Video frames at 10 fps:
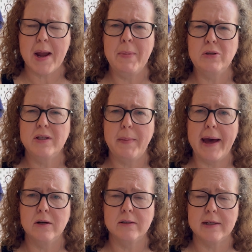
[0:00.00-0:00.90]
most of the
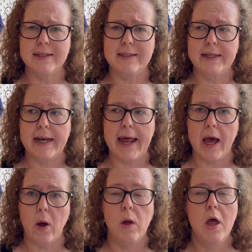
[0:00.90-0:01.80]
patterns I see
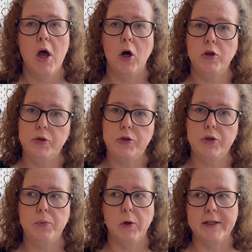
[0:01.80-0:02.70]
now on
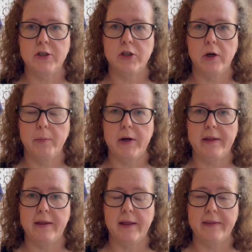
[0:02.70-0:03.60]
YouTube or Instagram or
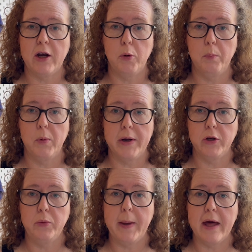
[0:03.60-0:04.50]
anything like that are brand
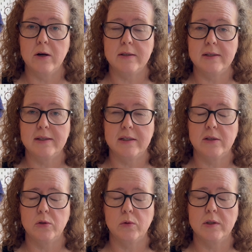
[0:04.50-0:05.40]
new patterns. And since
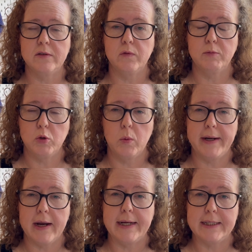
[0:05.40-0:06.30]
this one is from
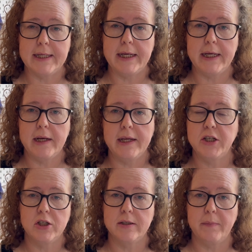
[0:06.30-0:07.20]
2019,
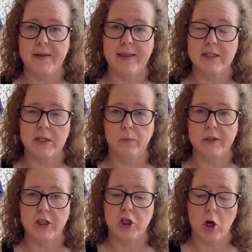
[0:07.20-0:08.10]
it's just something that didn't
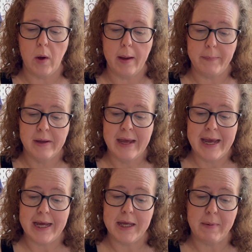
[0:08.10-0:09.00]
really show up
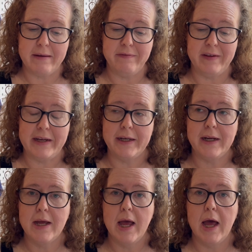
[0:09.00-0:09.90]
in my feed.
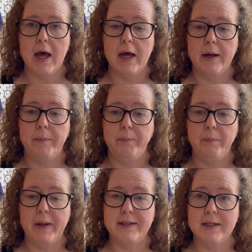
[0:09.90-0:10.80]

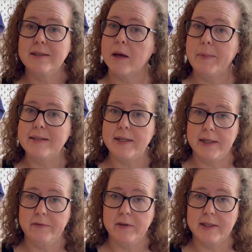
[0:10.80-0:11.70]
But it does come in
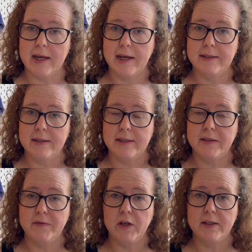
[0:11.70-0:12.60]
10 different sizes.
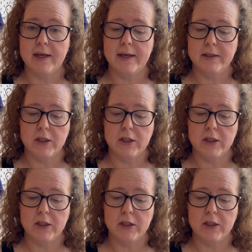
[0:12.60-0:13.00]
It's very size